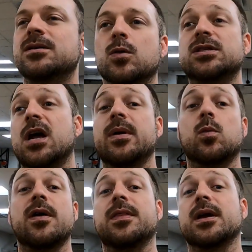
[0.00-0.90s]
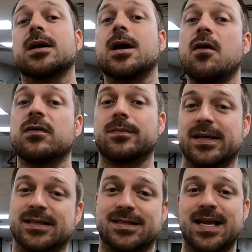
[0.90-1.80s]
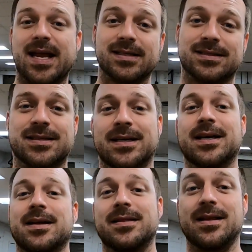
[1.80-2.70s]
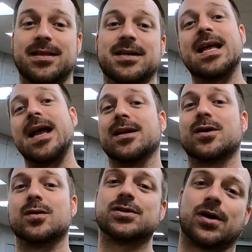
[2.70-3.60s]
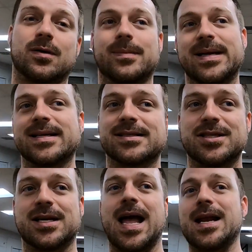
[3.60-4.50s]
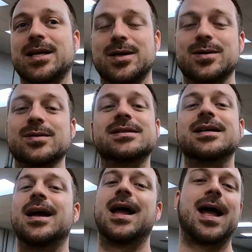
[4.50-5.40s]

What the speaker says: Don't tell me what the government states that the technical term is you got to use.